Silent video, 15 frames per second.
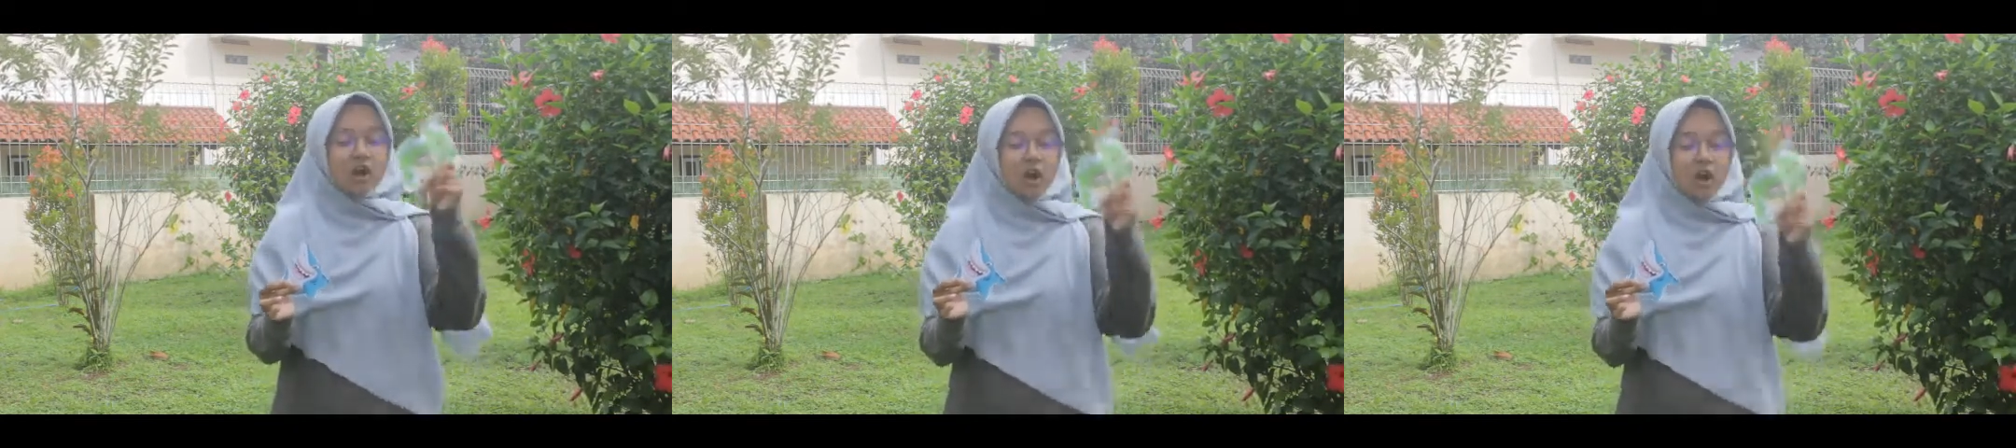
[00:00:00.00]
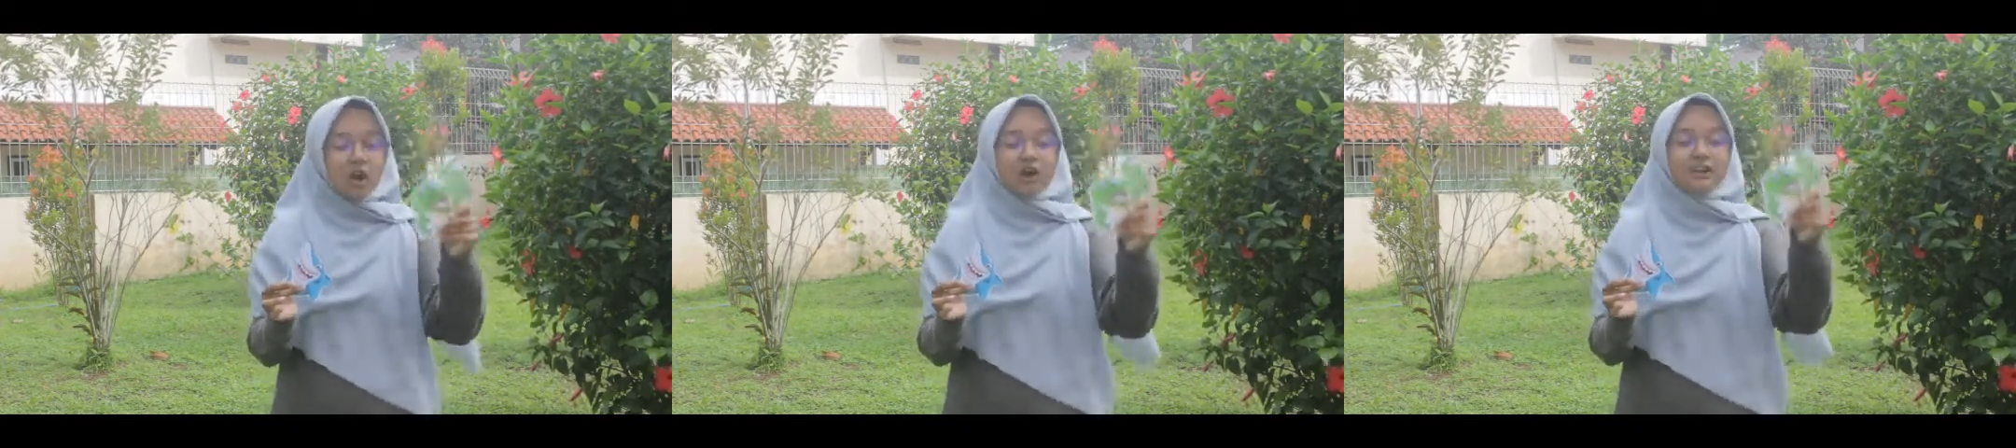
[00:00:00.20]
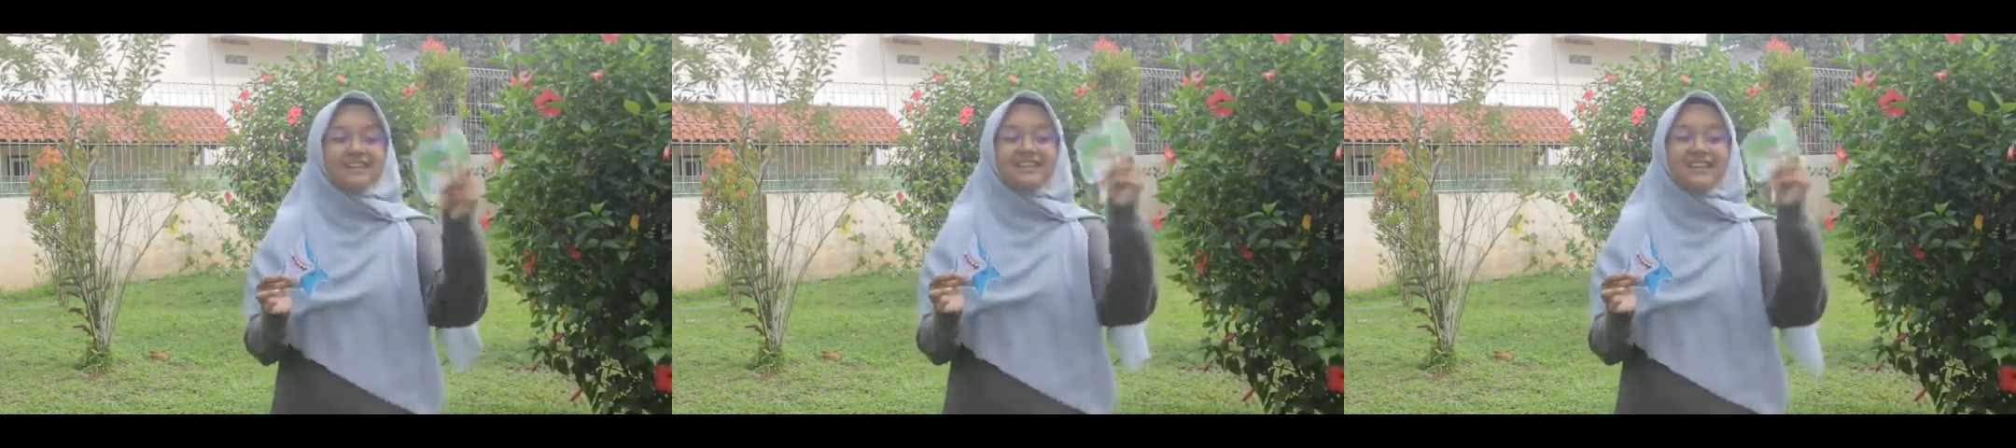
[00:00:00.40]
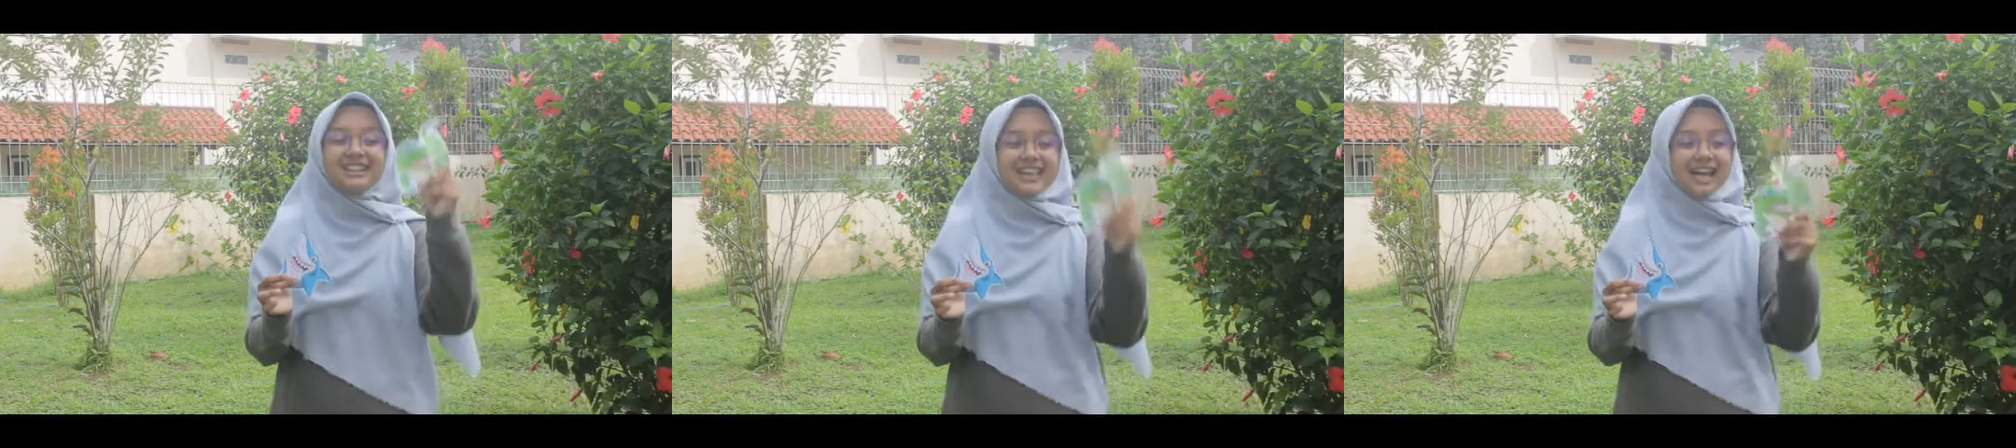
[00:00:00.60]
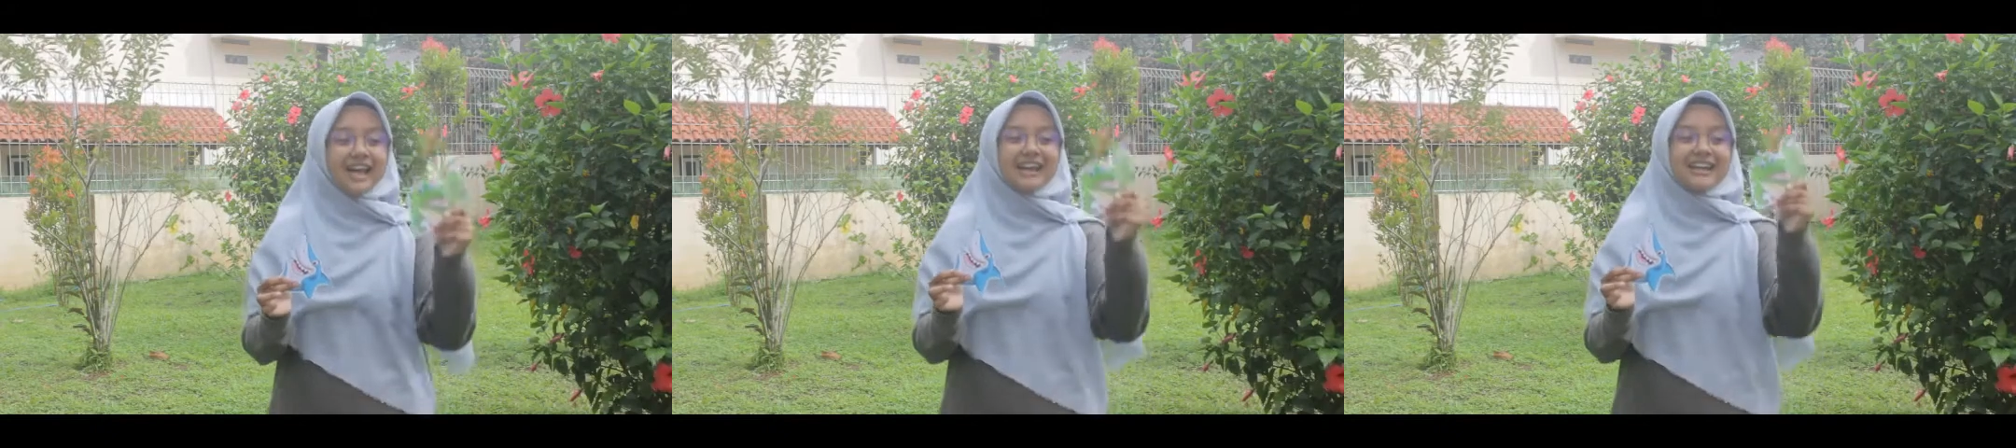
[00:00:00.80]
on the
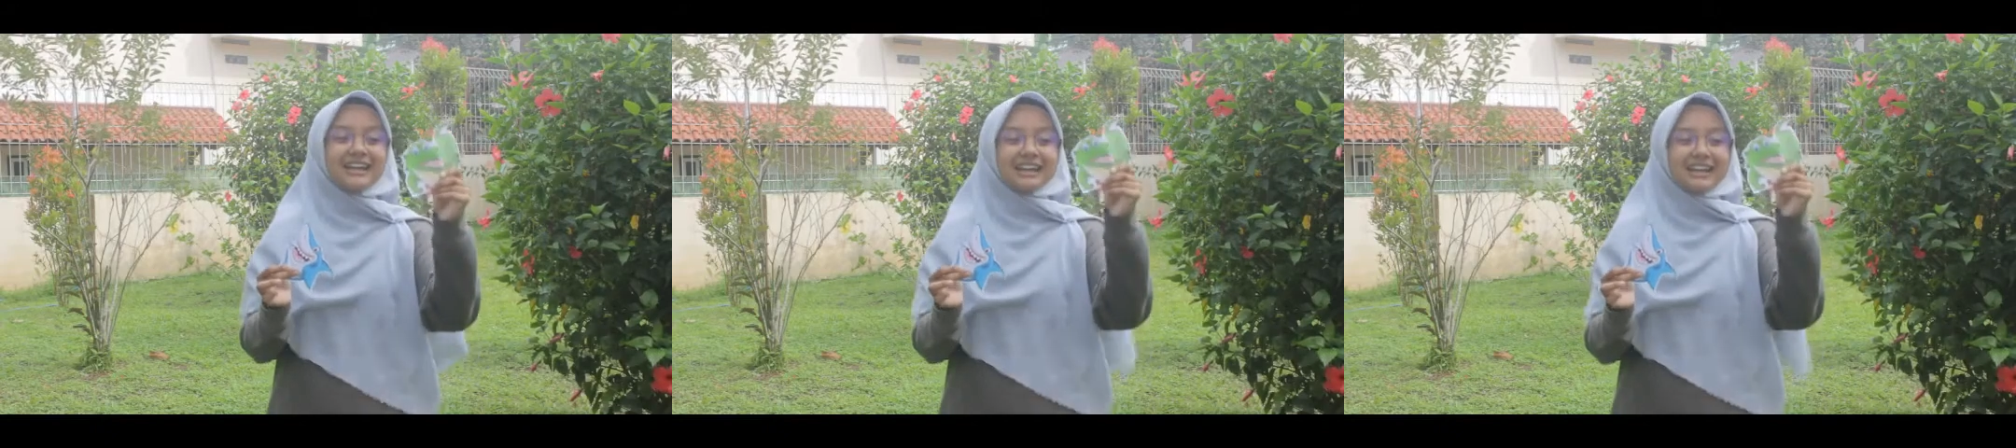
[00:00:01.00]
land.